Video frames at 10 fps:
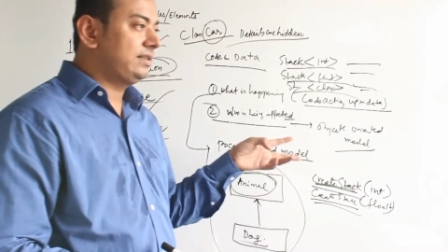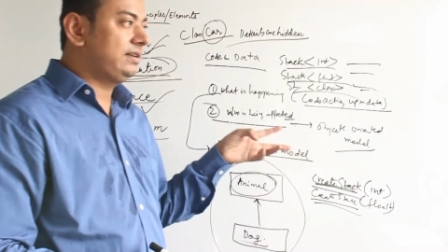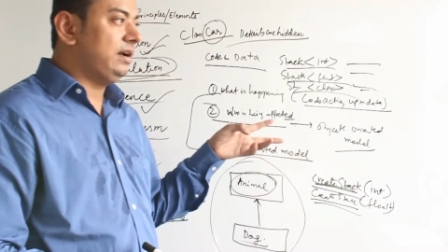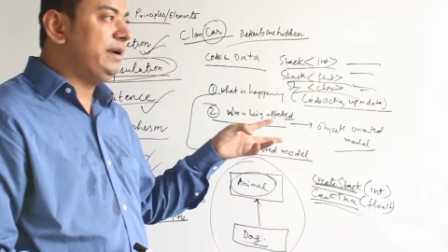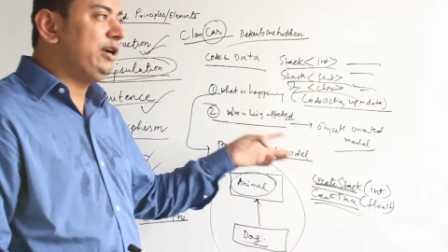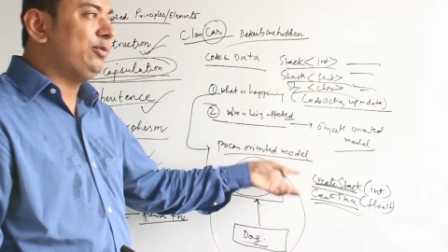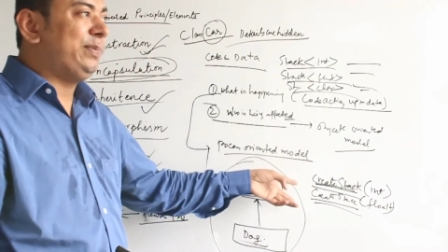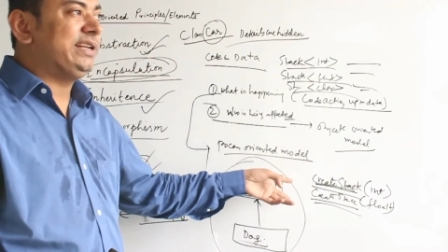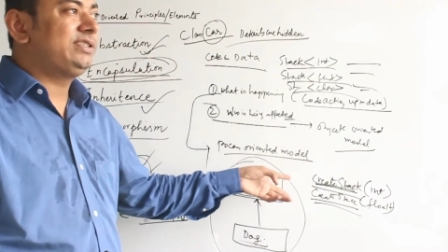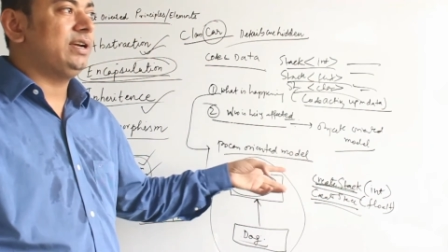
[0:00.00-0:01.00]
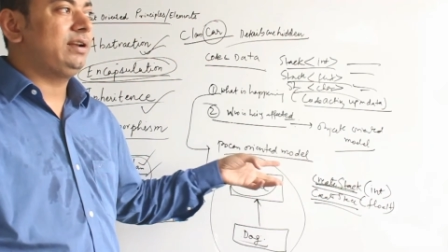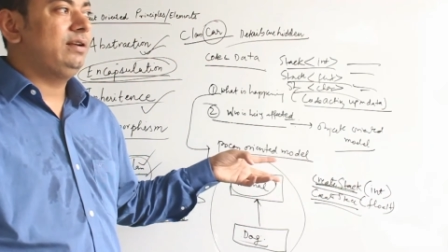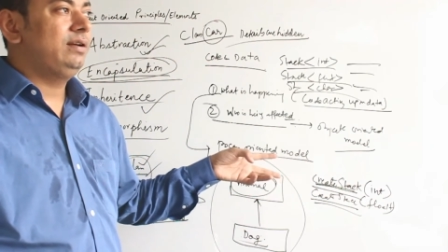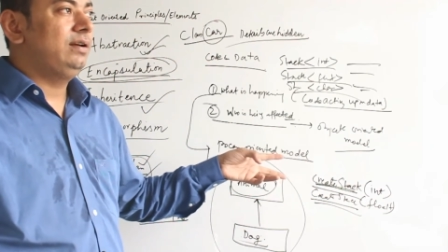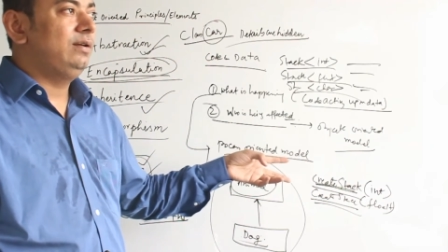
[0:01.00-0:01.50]
come into picture
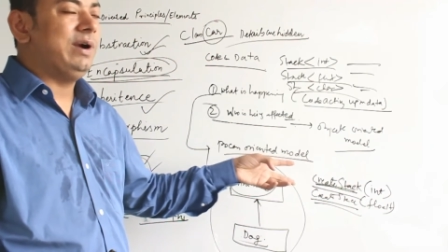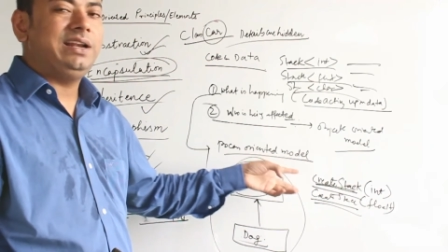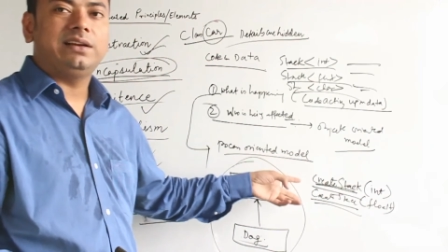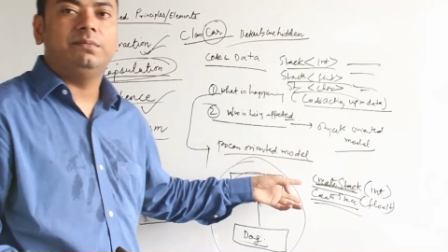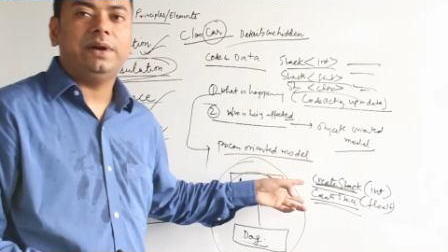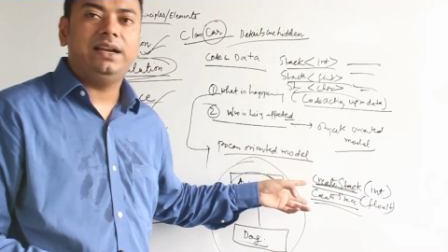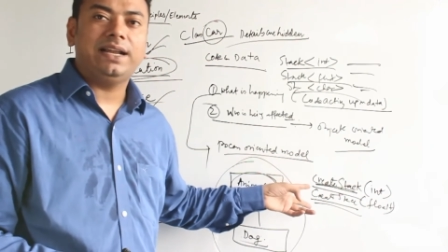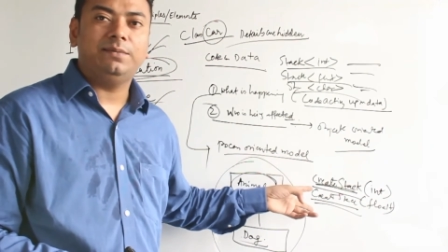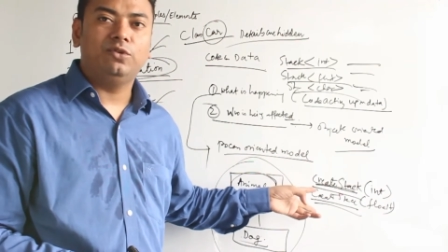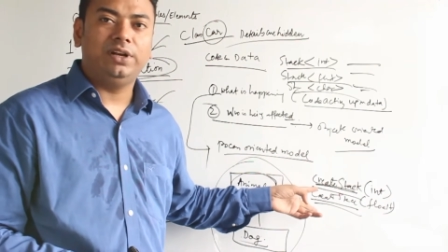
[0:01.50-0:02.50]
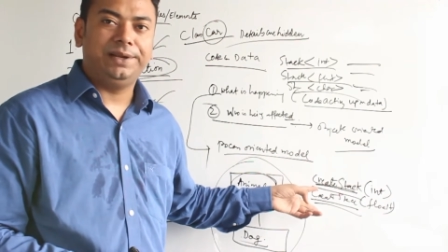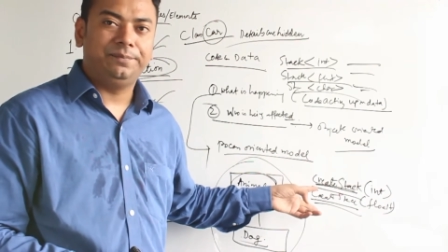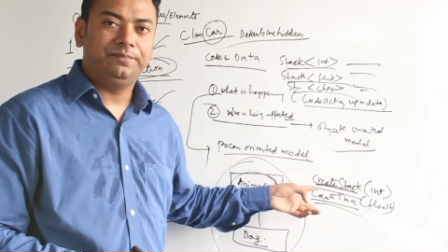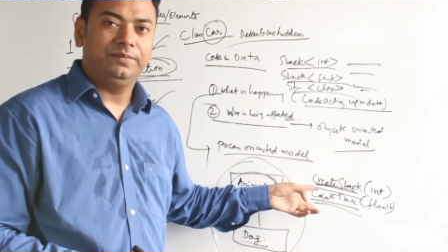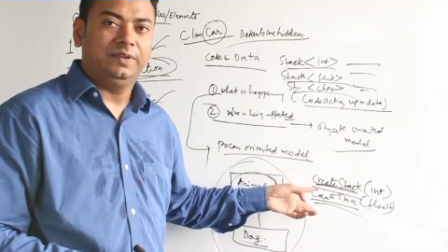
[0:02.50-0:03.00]
while compile time only.
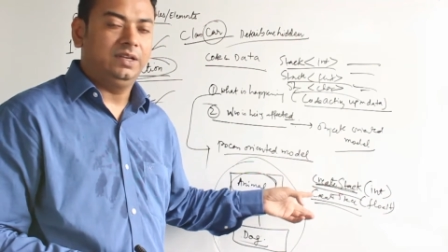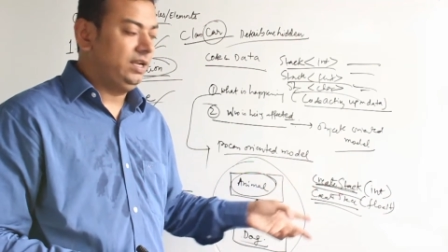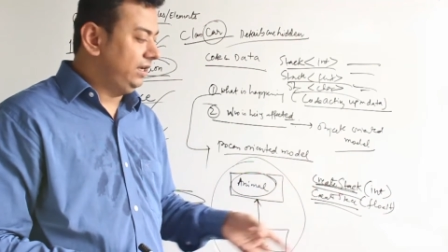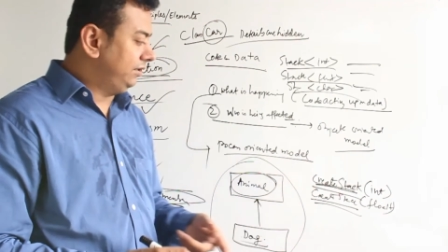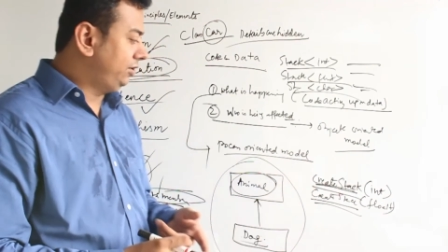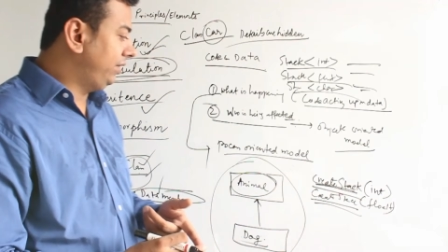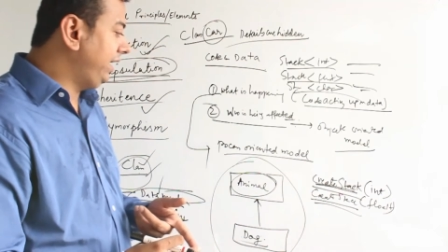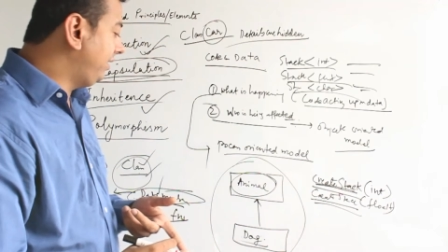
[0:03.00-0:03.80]
During